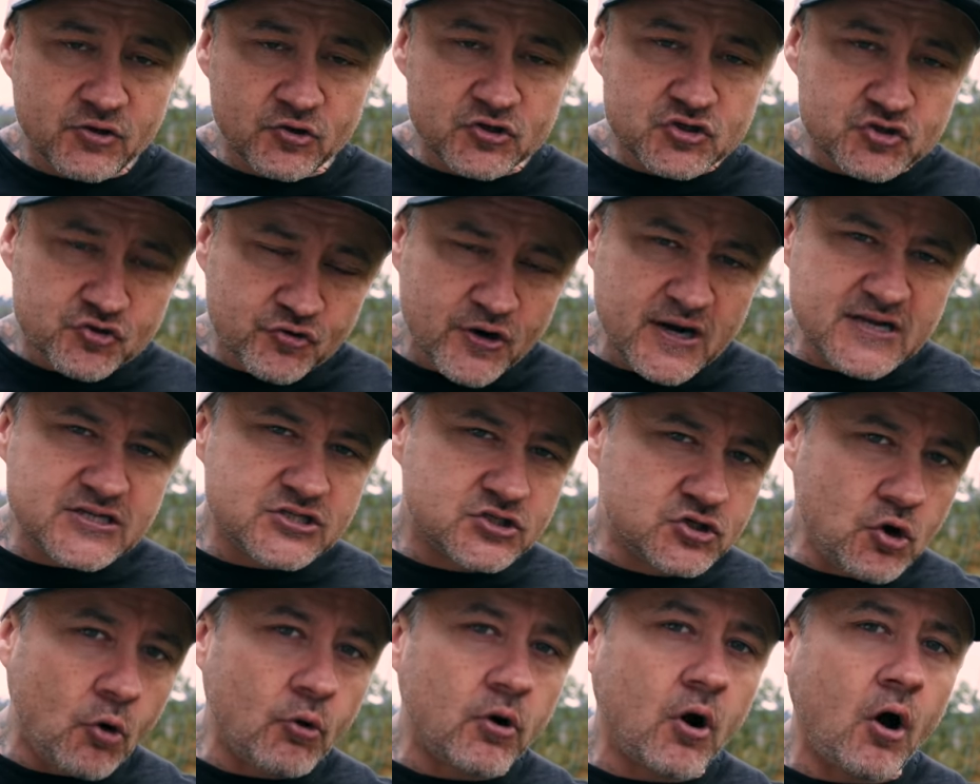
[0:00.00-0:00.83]
those
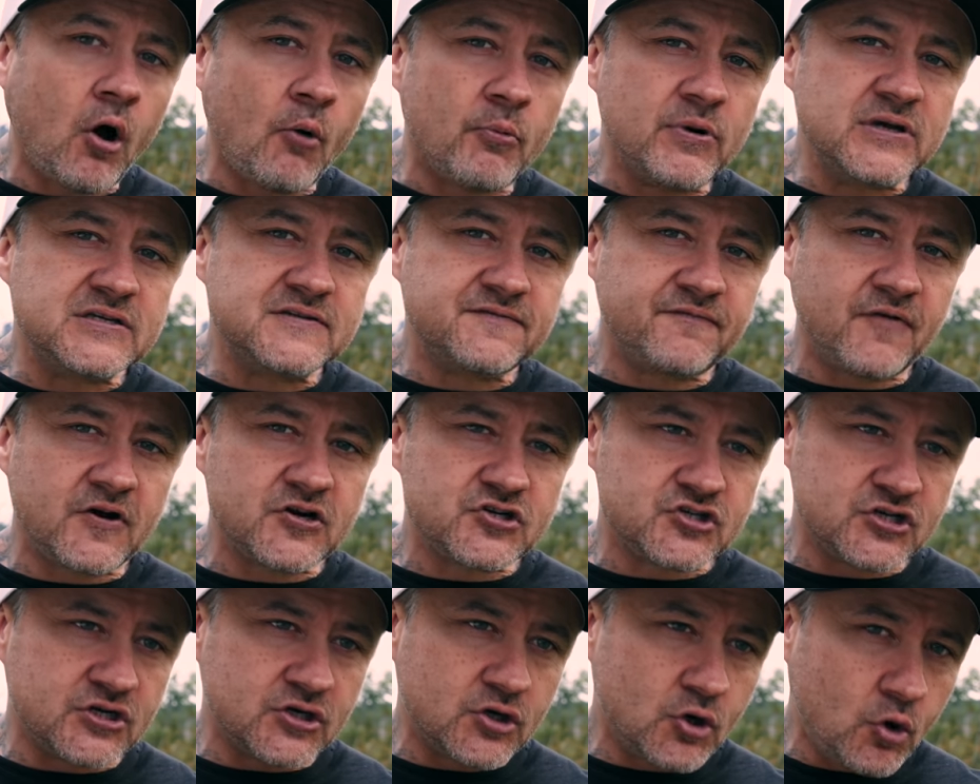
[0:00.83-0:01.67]
trends don't always
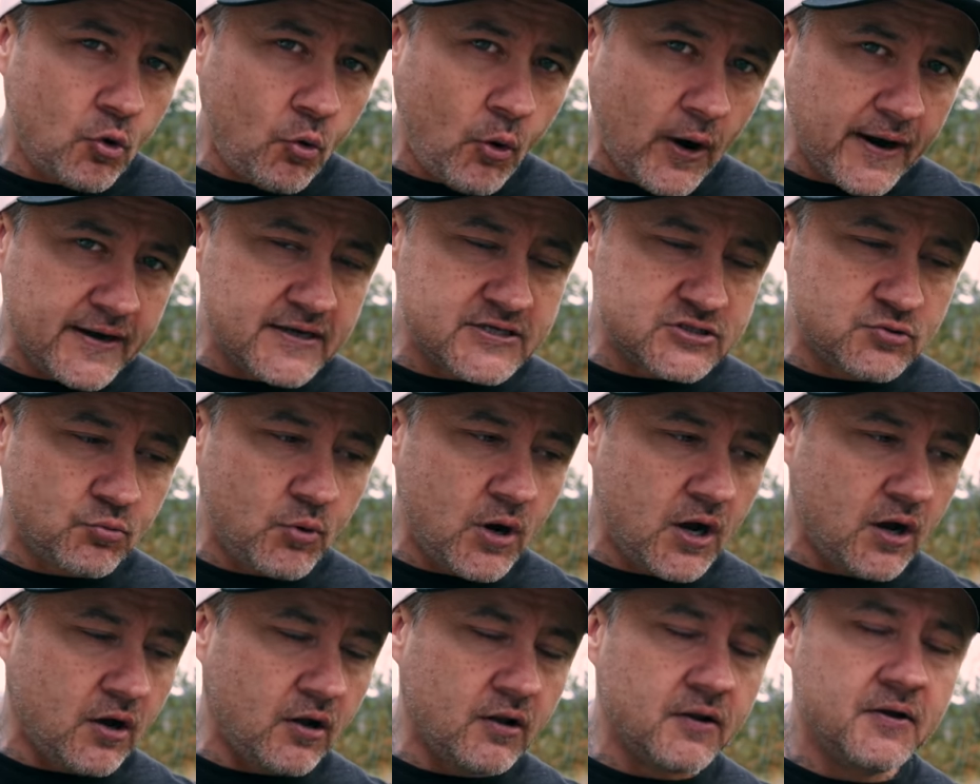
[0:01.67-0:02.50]
function quite as
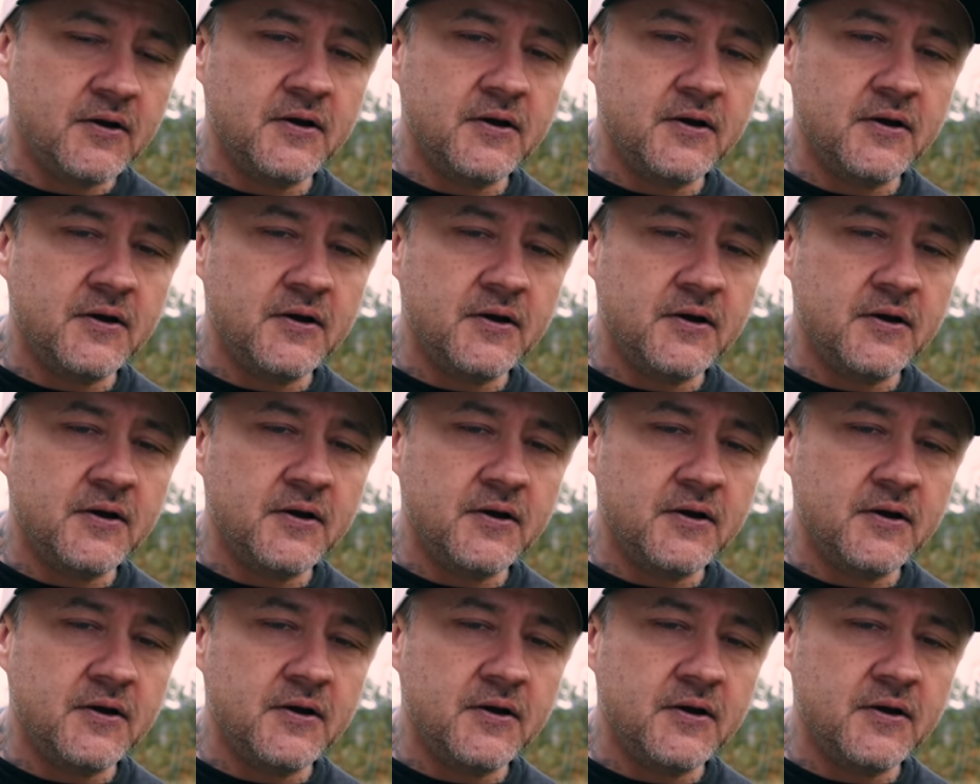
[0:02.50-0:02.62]
well.